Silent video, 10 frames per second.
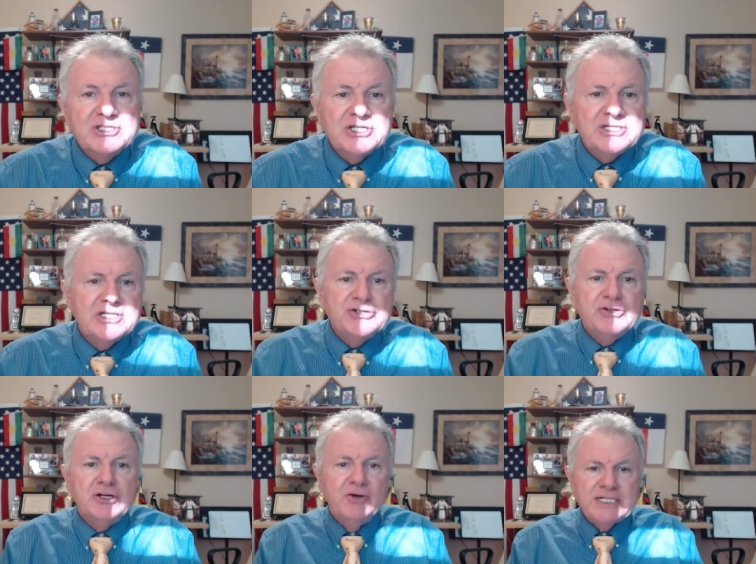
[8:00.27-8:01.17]
just because
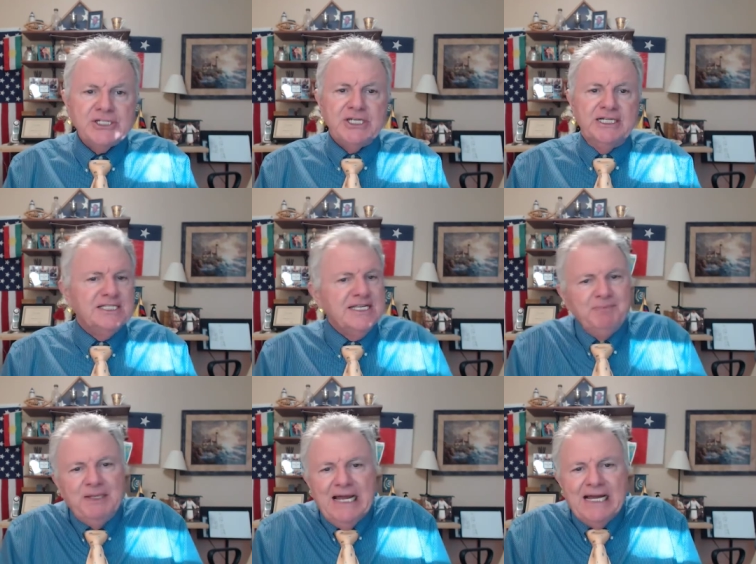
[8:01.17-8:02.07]
you're a Christian, it's
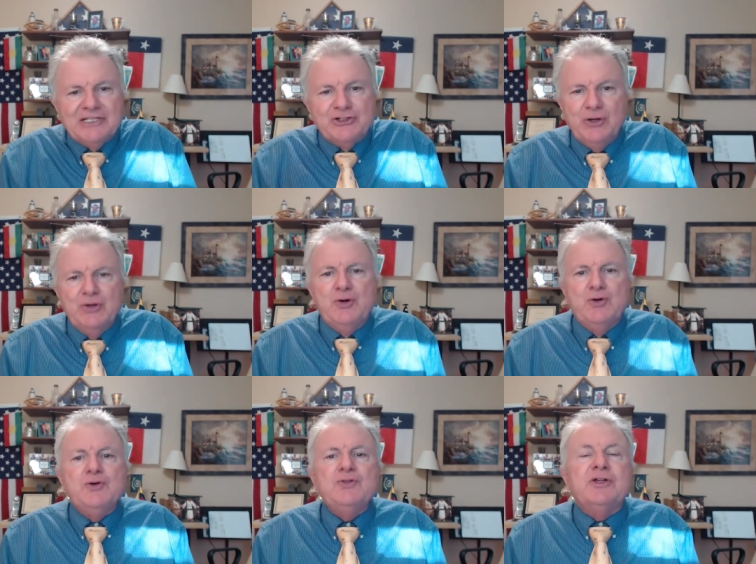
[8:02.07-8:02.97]
simply not
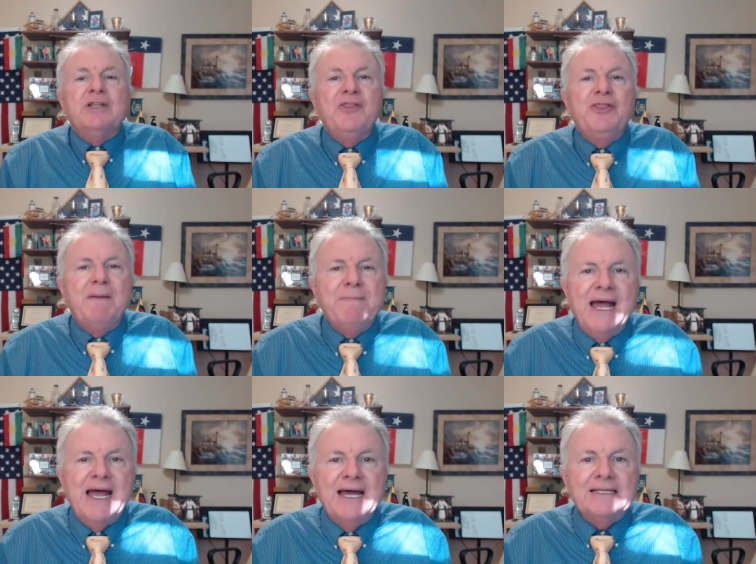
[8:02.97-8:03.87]
true that nothing
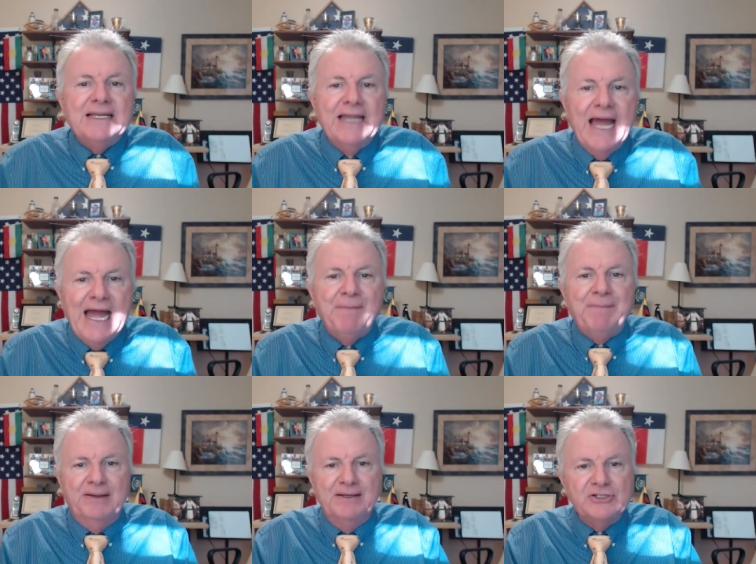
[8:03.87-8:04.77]
bad can
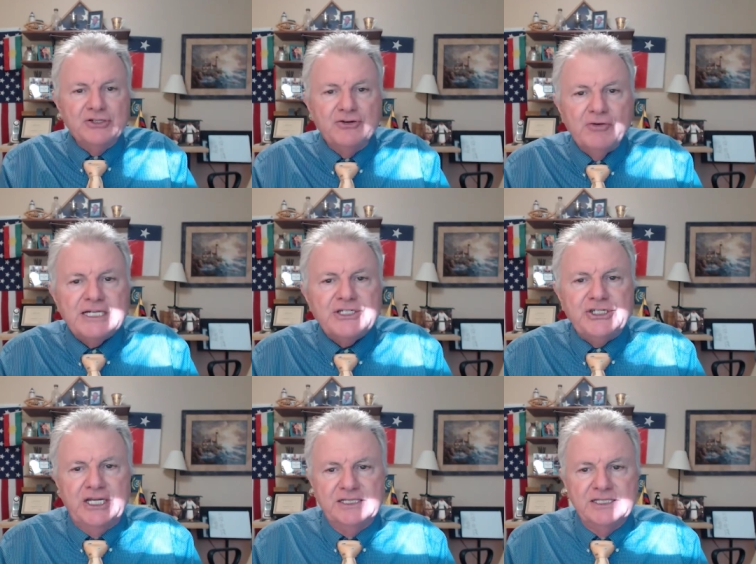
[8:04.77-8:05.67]
happen to
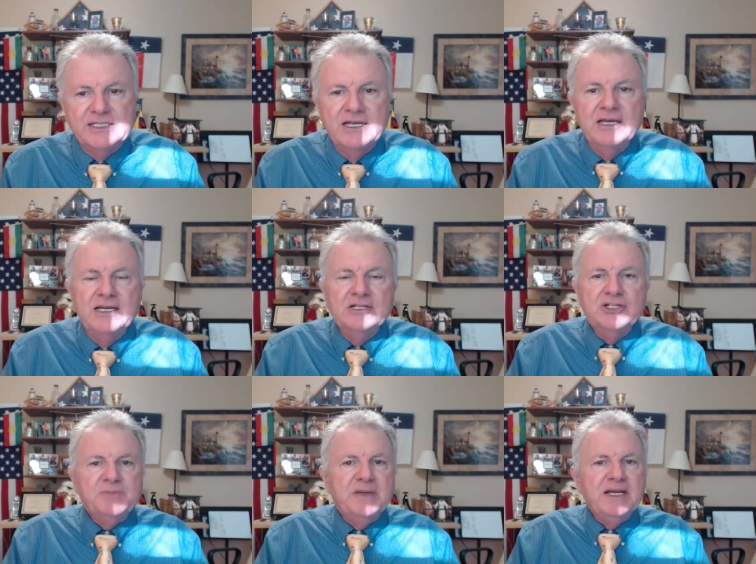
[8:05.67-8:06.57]
Christians.
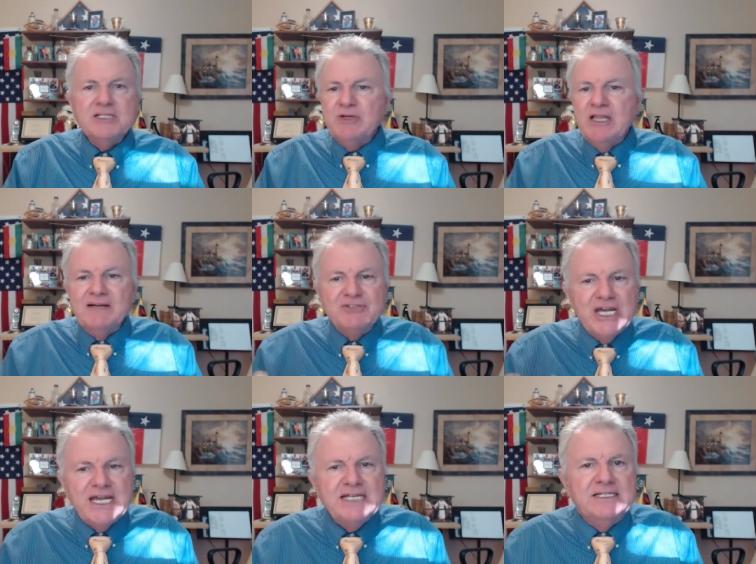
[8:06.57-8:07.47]
Just because we love
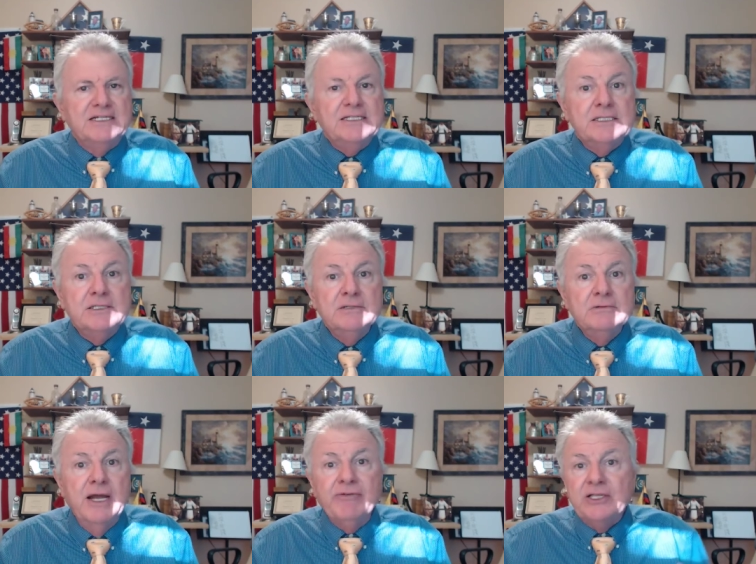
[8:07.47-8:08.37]
Jesus,
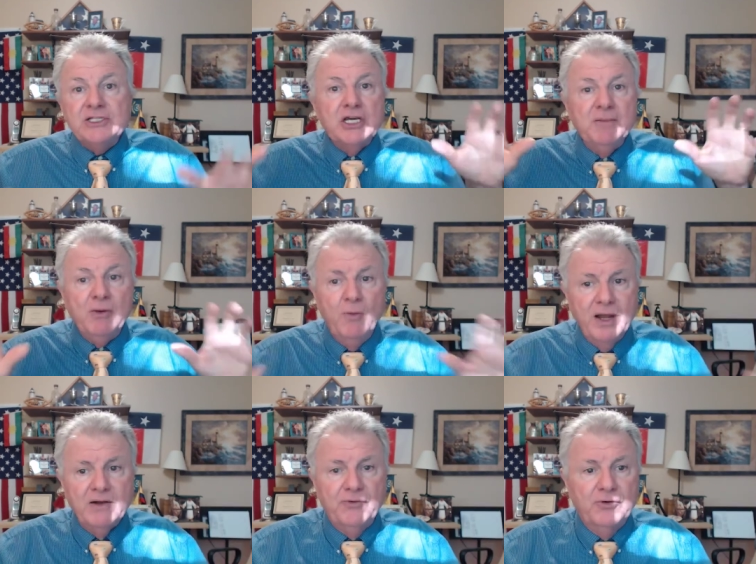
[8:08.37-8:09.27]
everything's going to be
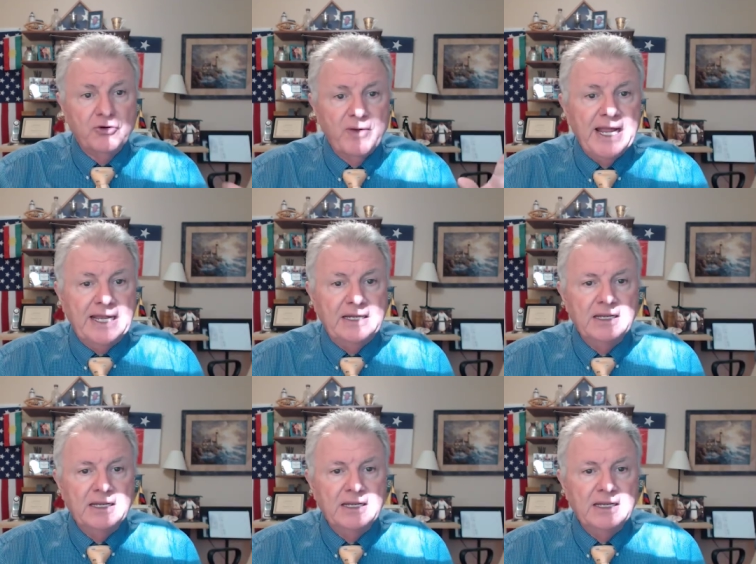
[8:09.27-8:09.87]
wonderful and great.